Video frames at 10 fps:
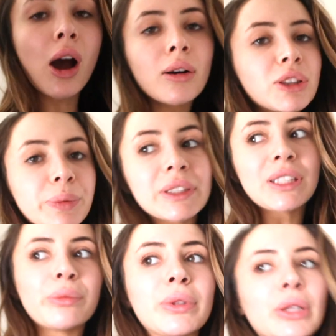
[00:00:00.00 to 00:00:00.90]
haul just because
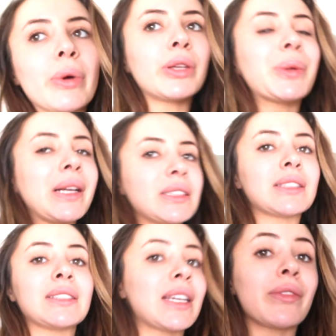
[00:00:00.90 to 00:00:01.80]
I really want you guys to
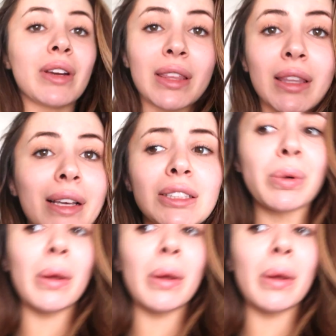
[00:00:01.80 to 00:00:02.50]
see everything. Like, it's